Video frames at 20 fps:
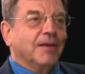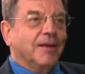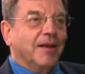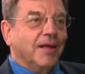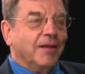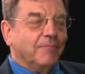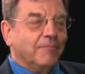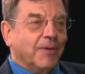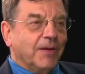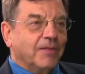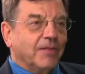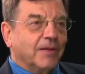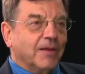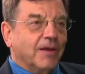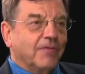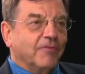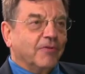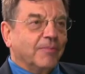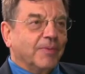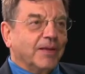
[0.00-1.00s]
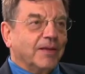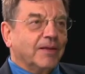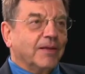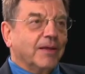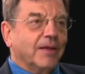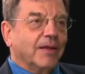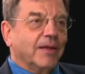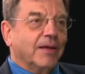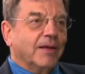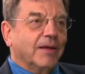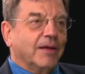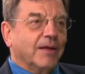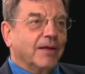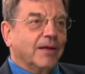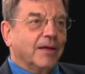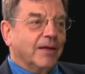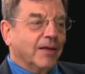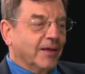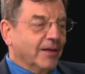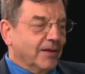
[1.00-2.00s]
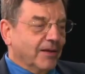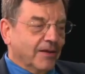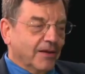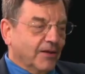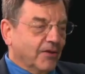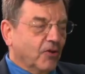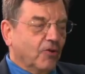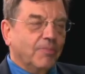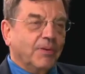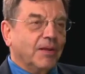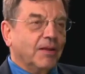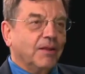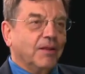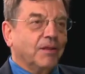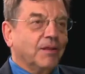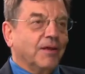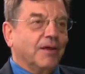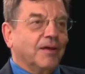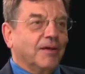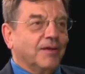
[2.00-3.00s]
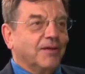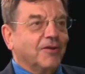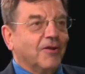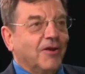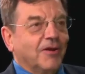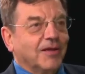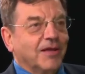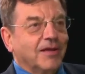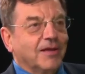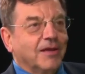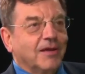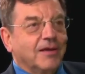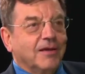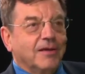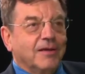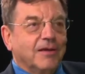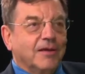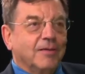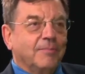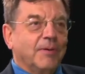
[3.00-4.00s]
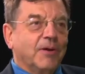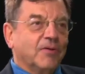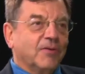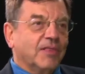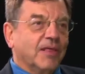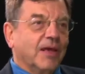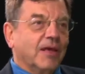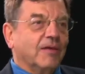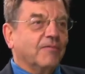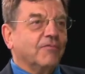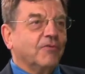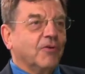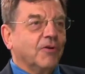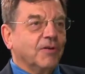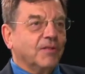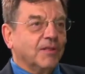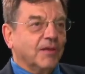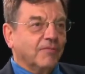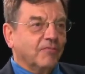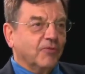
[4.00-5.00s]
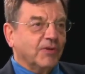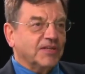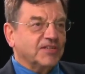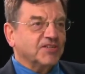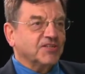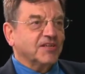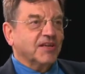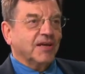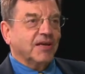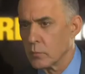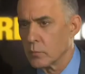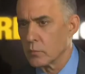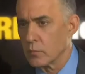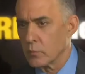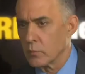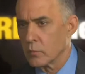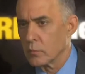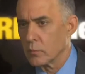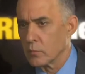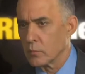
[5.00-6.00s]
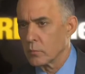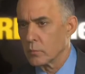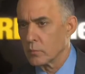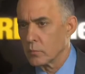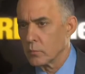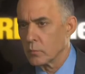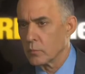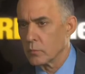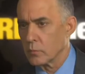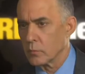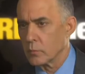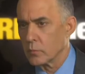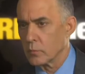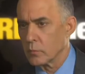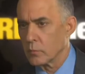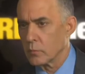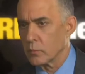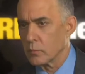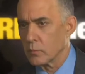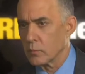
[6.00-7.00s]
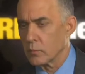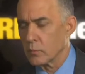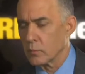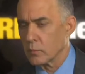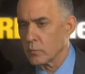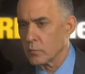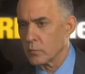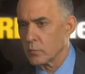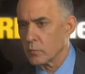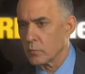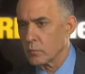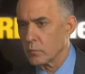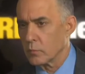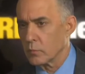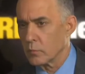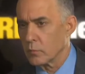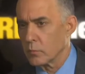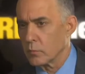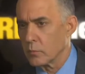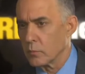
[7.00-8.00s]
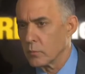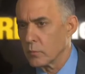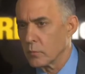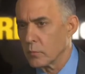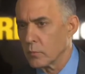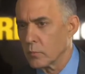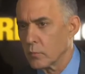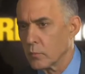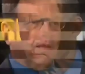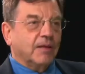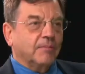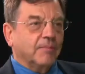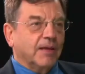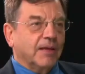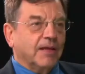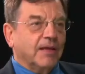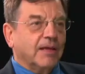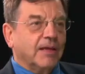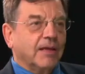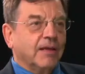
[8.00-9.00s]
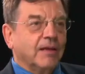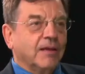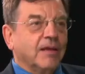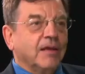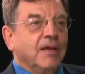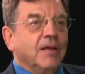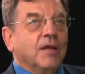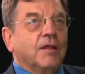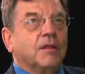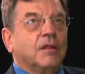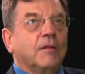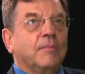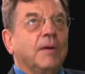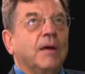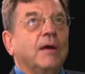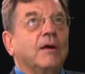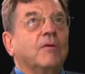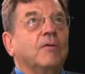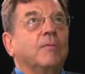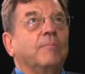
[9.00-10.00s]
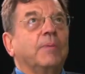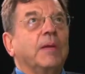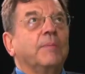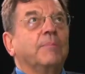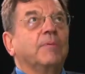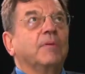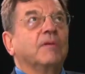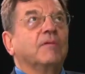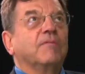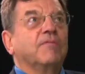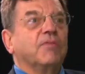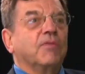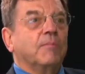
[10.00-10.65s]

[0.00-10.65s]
not by the government. And nobody's talking about that. Of course they've reached the limit, but it's the banks that are creating money, and somehow people have